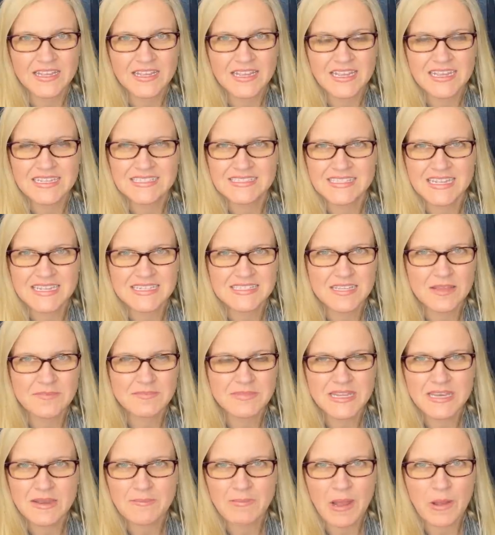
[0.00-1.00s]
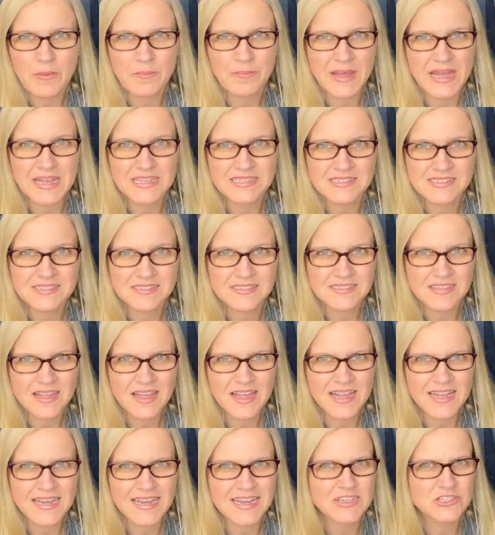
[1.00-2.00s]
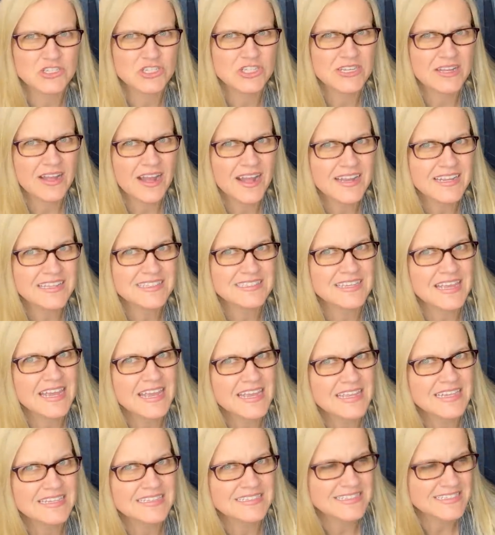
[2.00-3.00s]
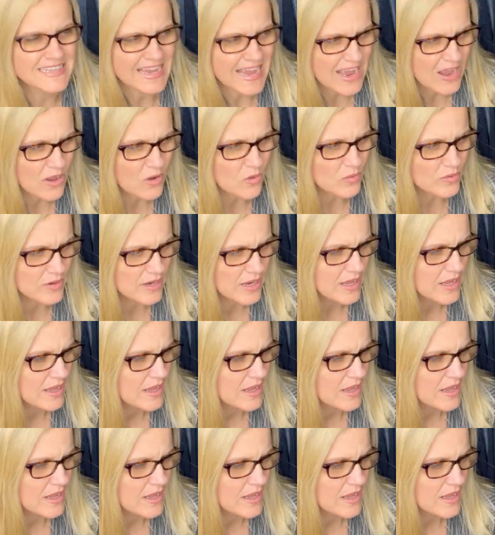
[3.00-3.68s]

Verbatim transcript: It said something about pesticide and she got it taken down.